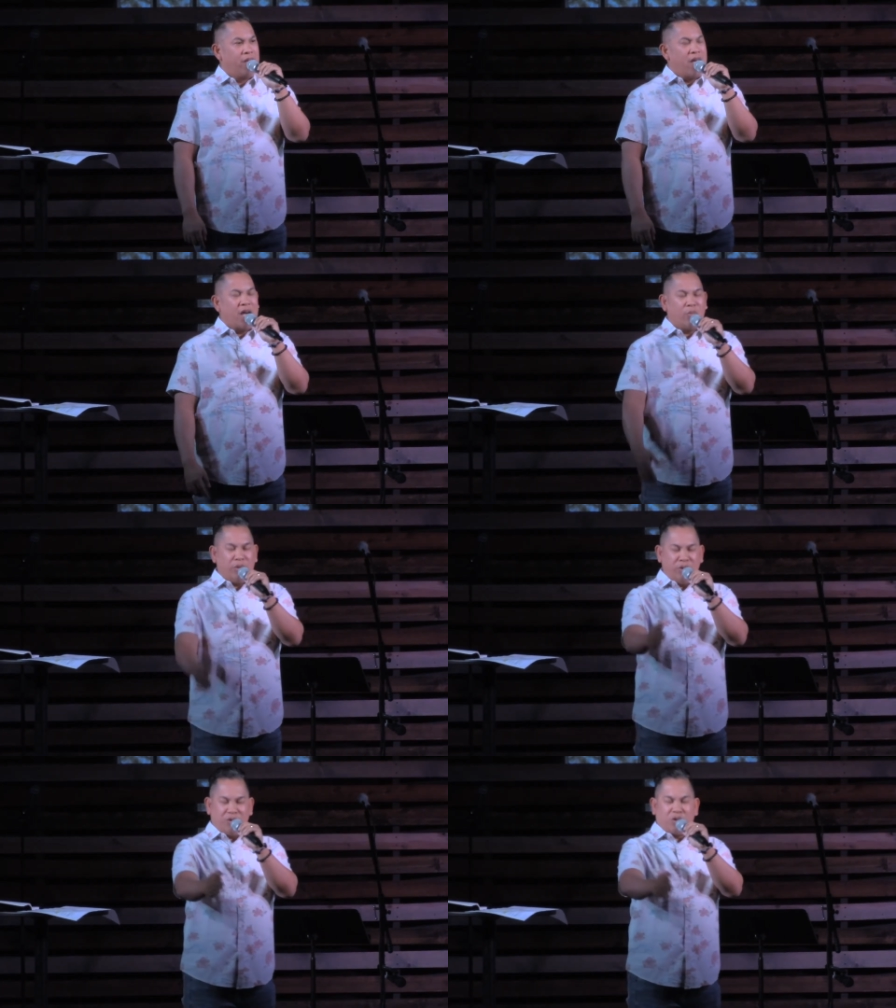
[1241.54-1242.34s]
And
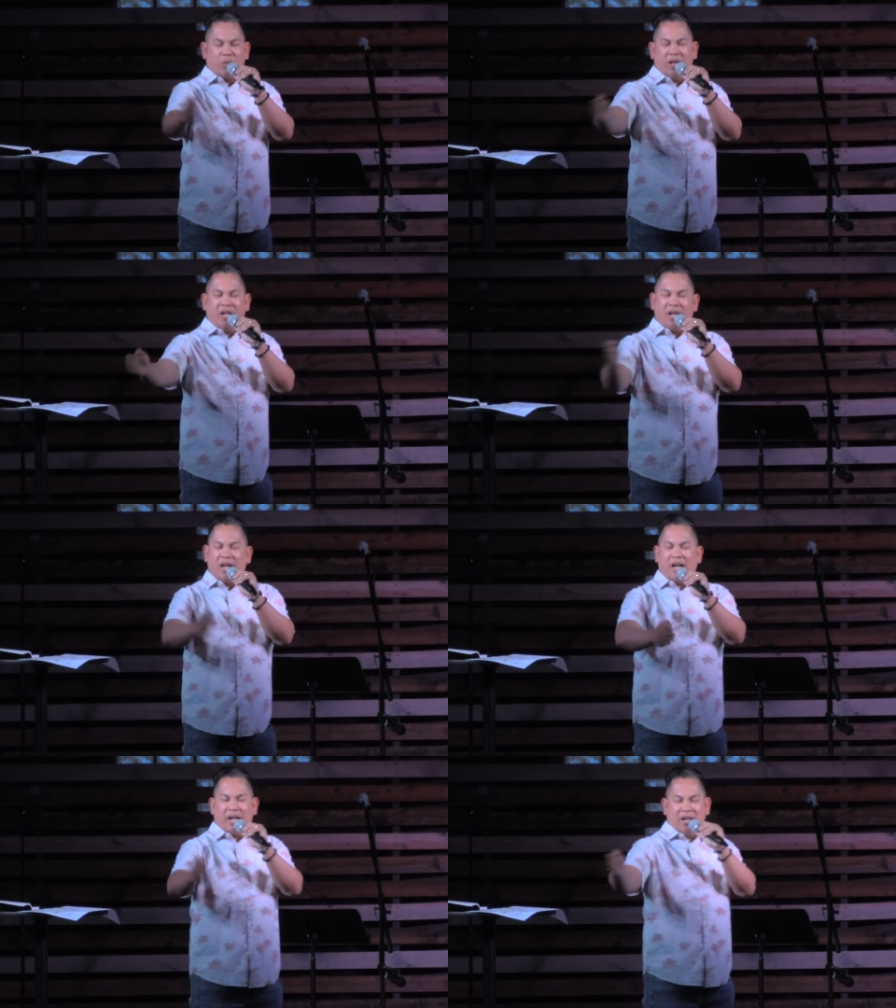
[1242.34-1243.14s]
when you treat
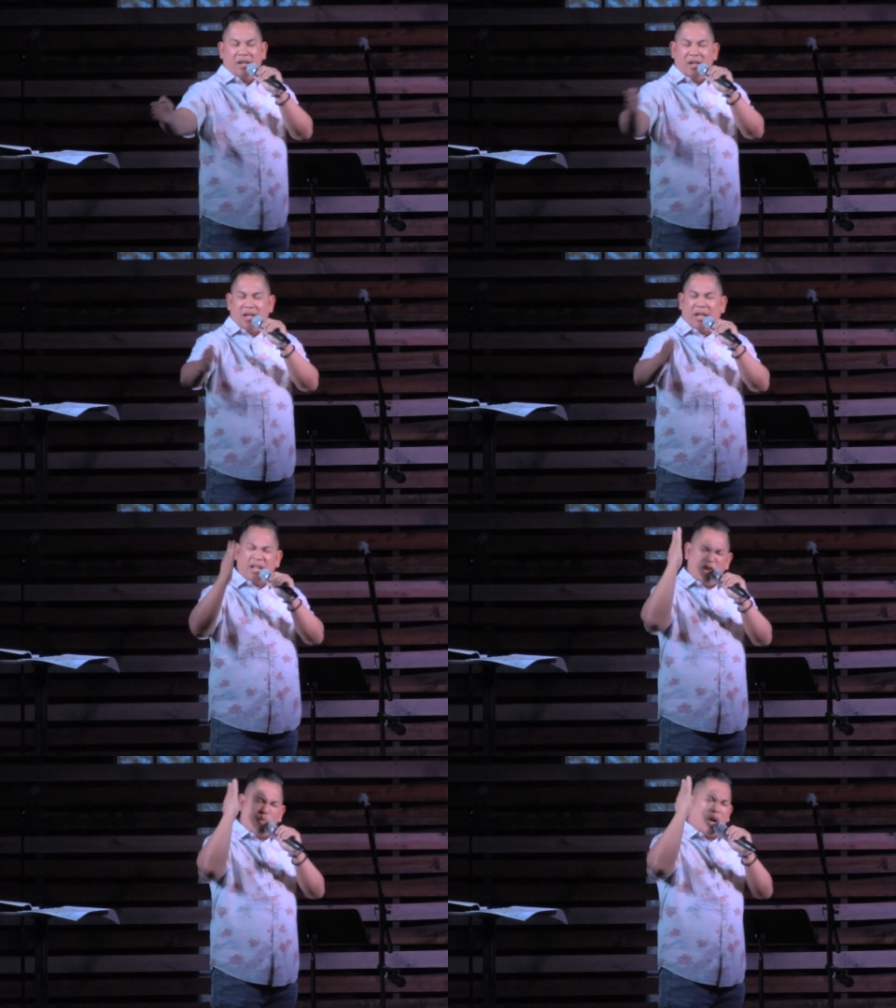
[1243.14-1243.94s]
God
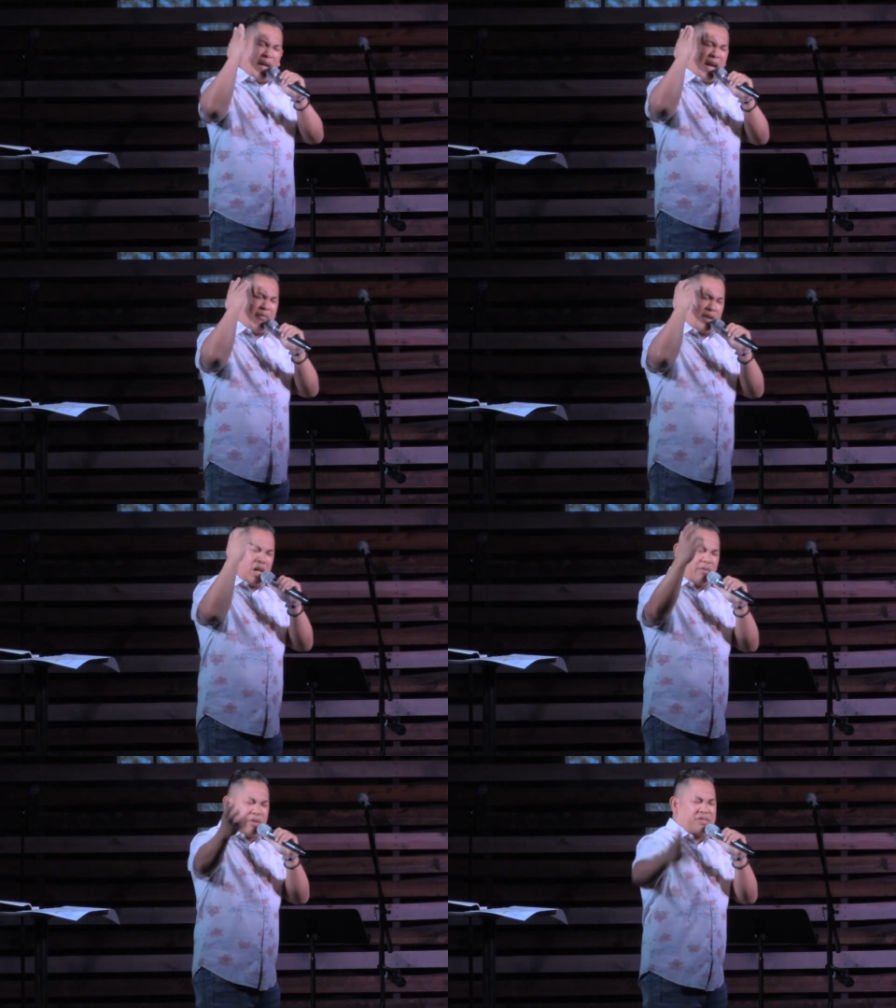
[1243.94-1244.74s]
like you want to have a
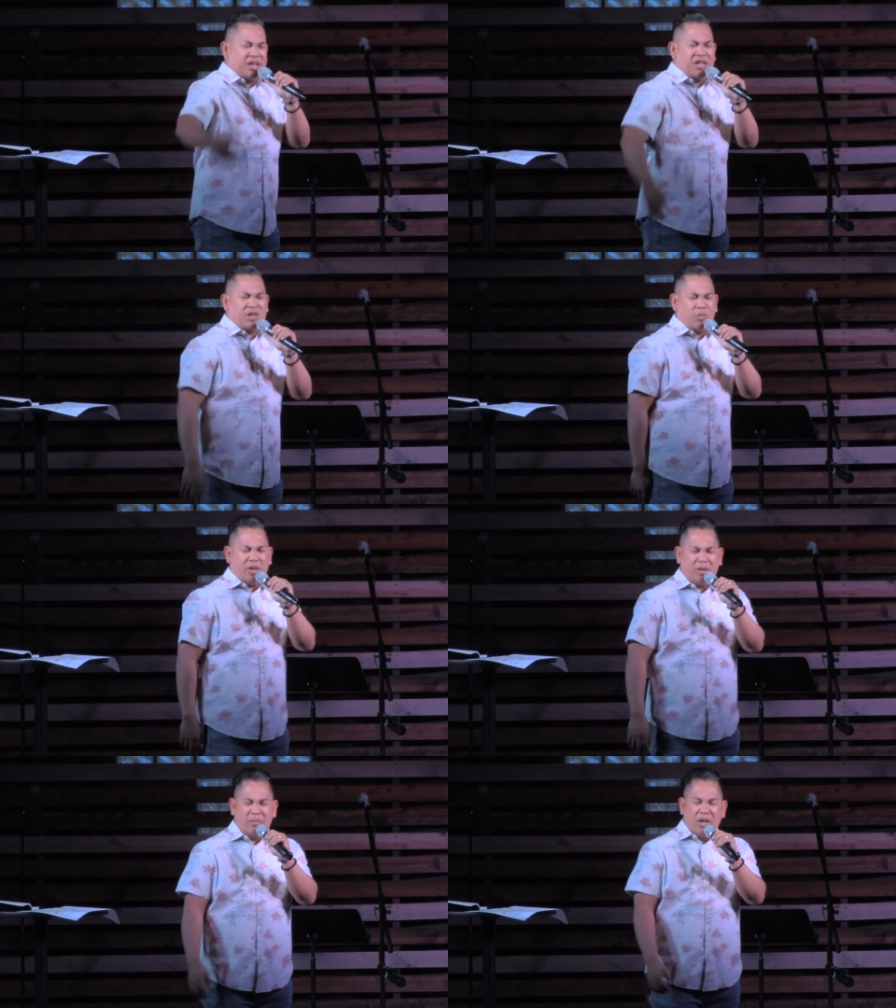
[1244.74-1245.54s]
conversation
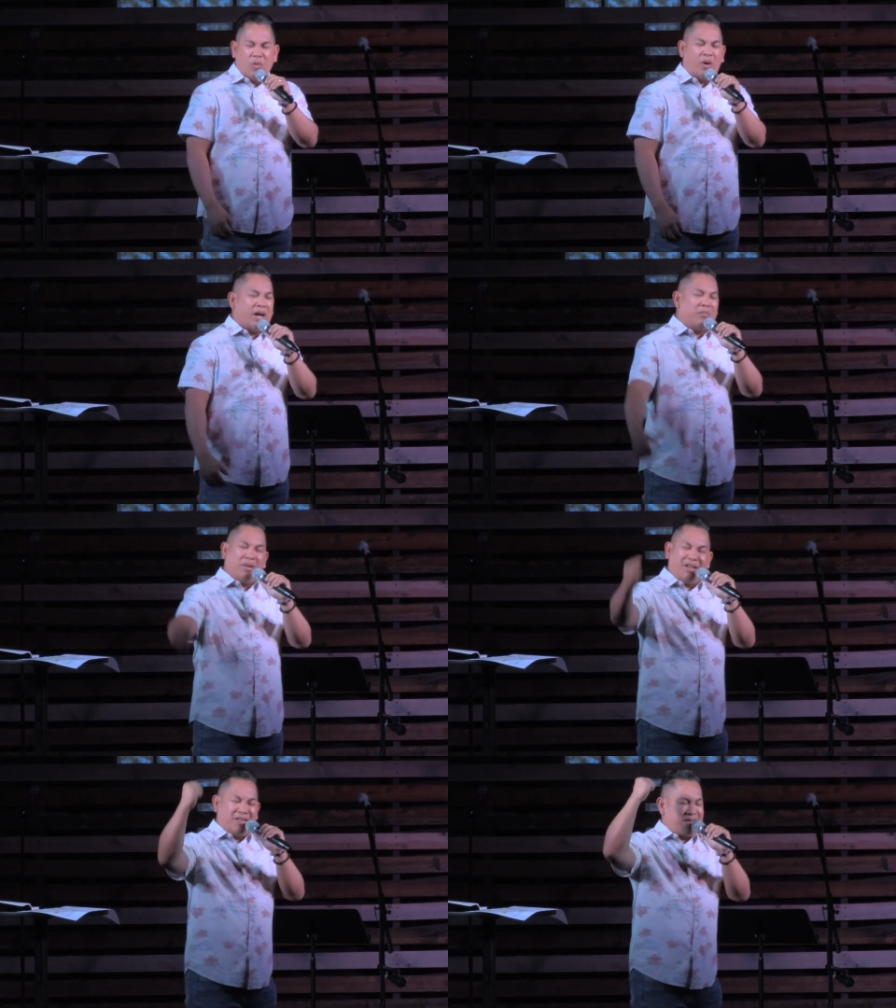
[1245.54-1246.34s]
with him. Why?
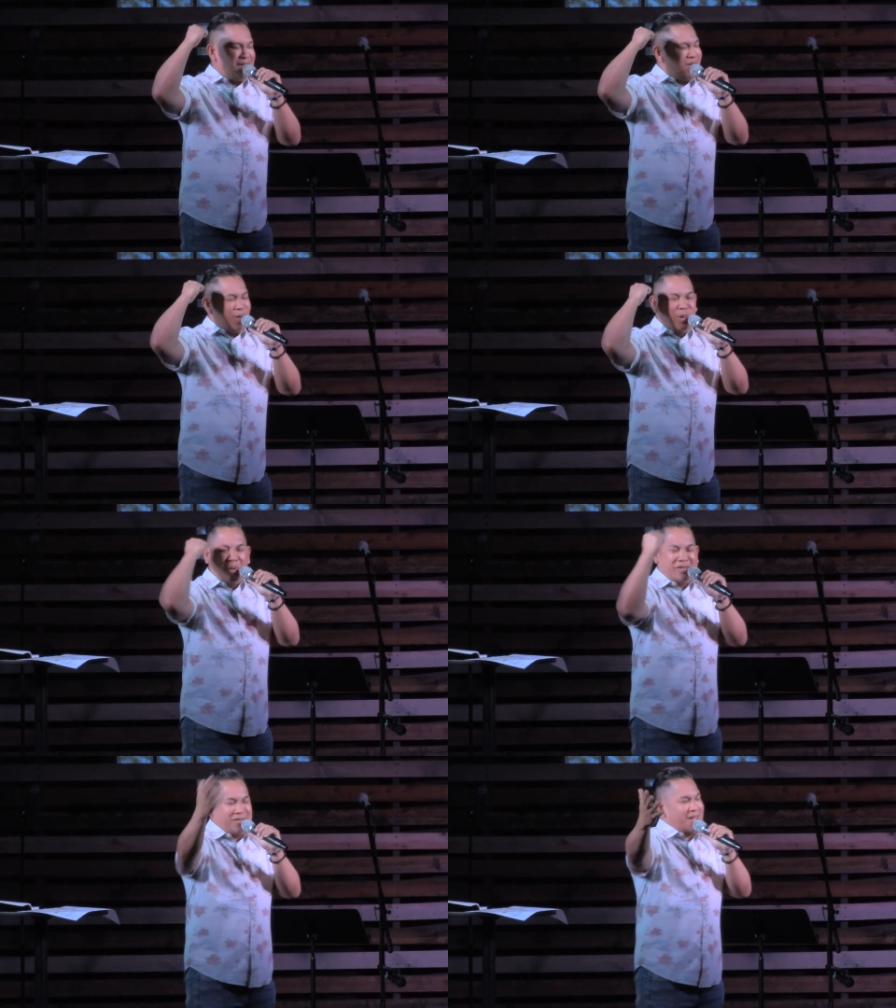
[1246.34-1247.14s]
Because
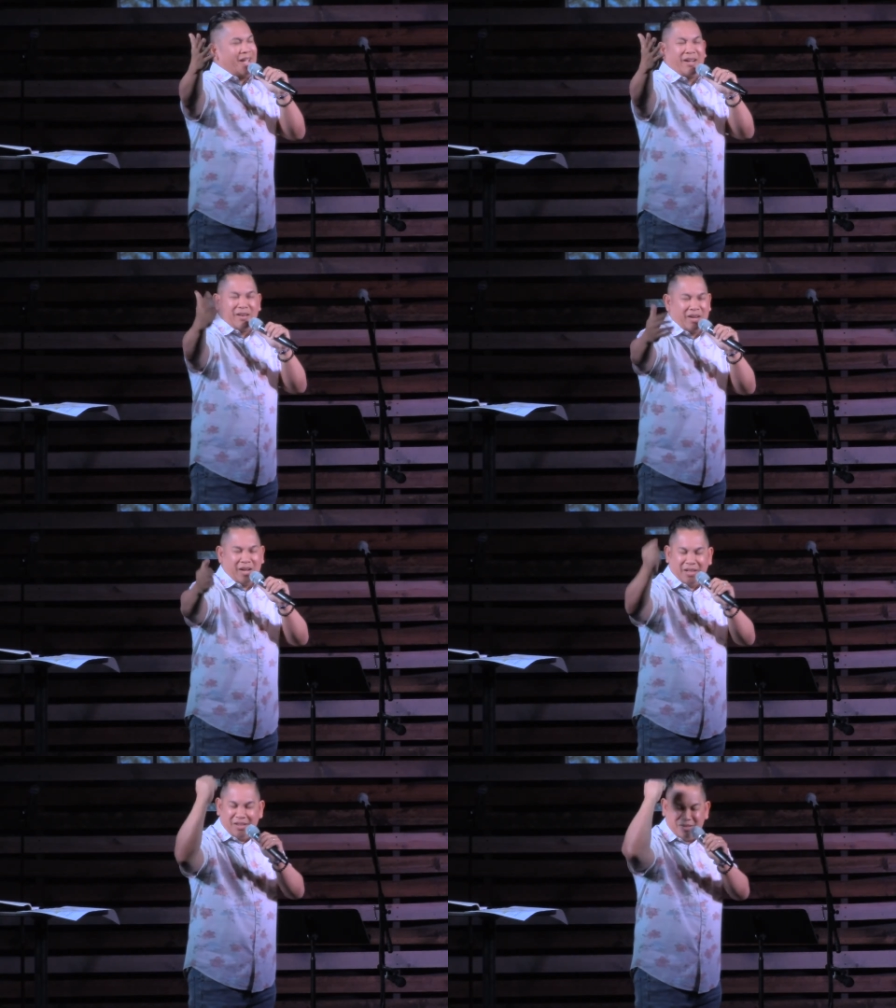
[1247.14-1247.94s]
who is like our
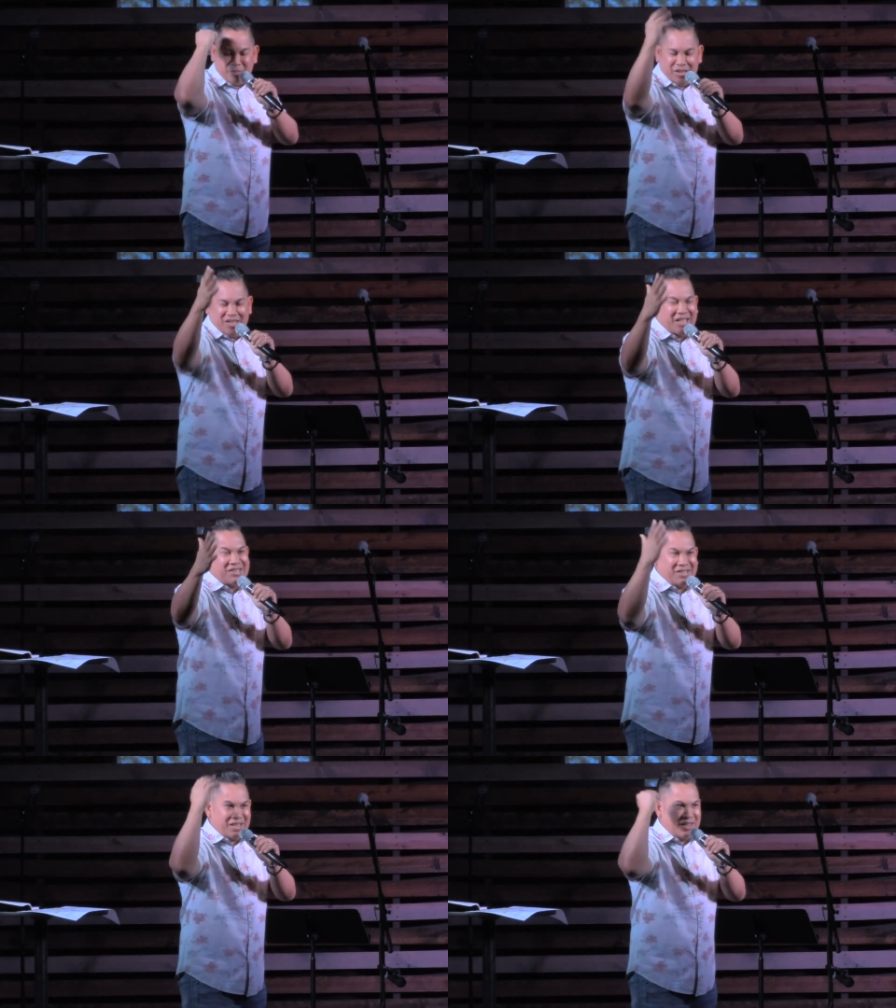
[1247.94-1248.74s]
God? He's
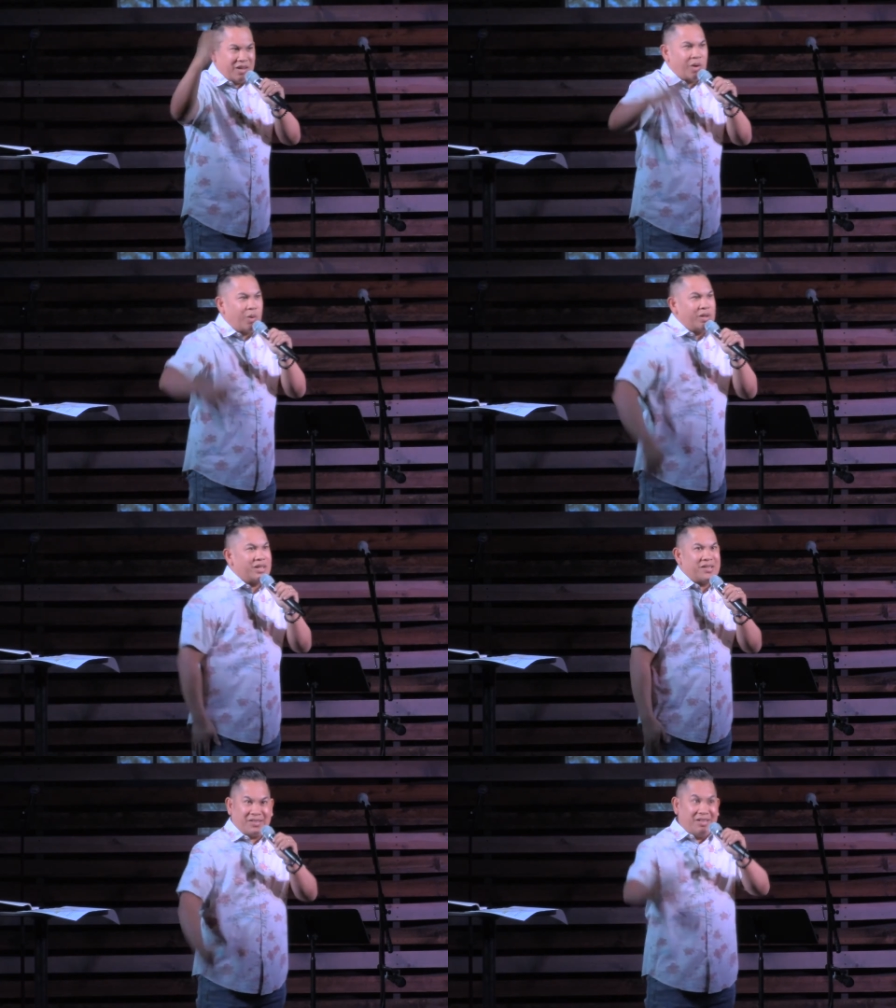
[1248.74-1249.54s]
majestic in
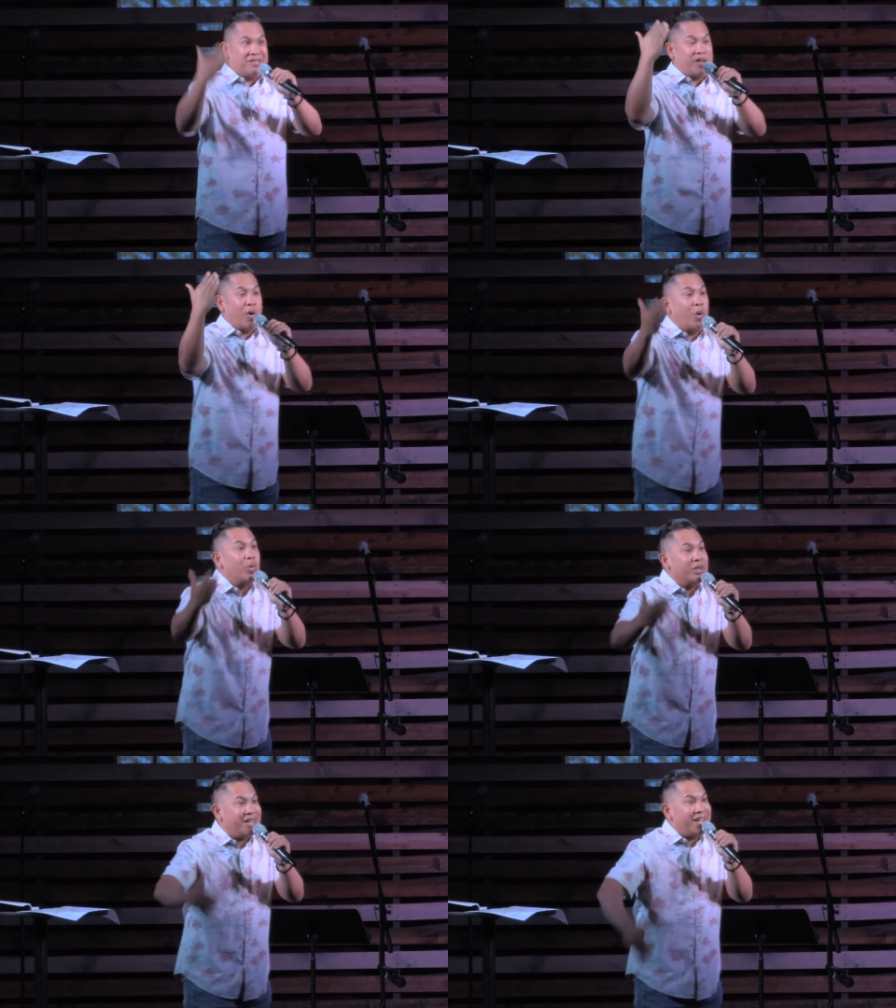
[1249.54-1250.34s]
holiness. He's the
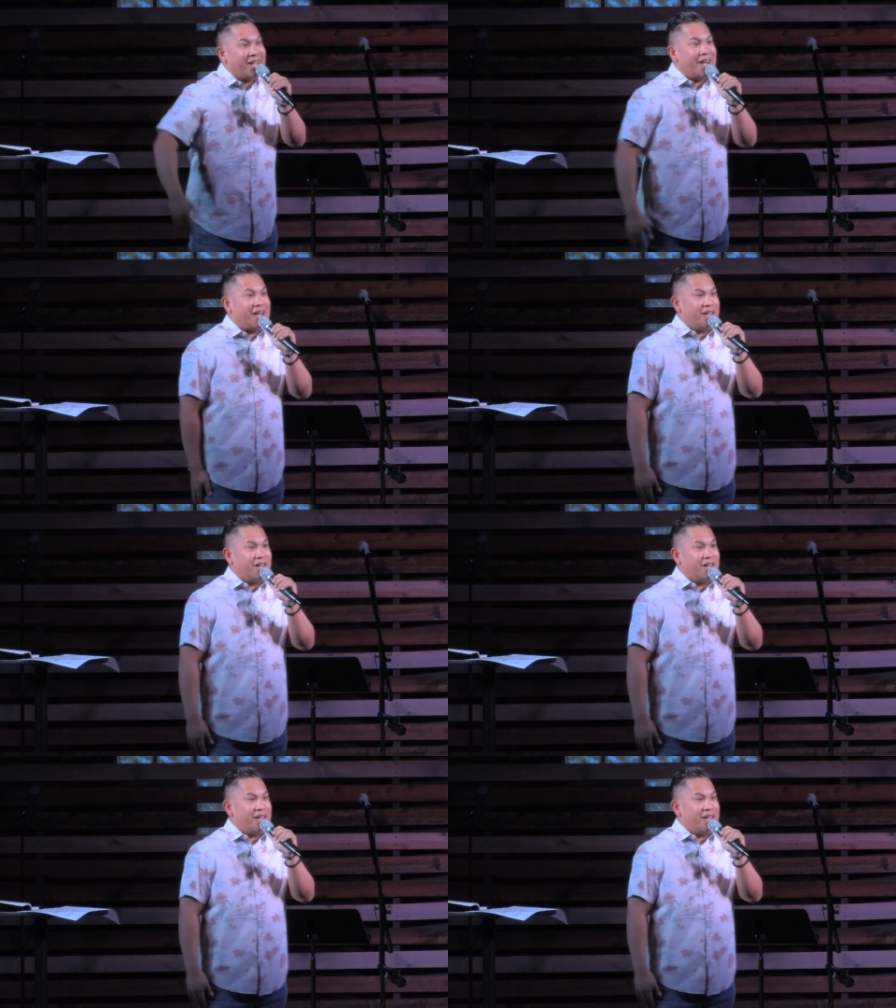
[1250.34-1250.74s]
only God.